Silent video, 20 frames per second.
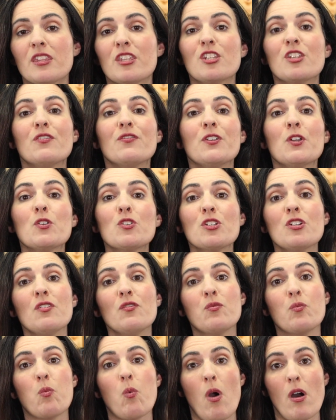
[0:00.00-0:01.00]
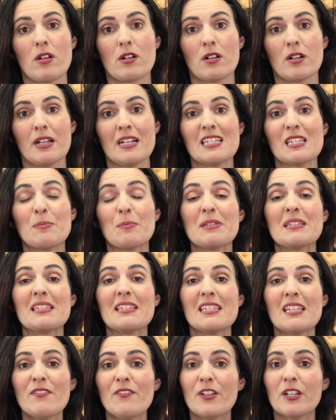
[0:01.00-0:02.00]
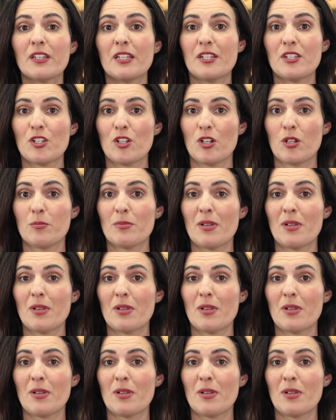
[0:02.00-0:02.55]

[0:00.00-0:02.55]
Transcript: The diffusion of water is specifically termed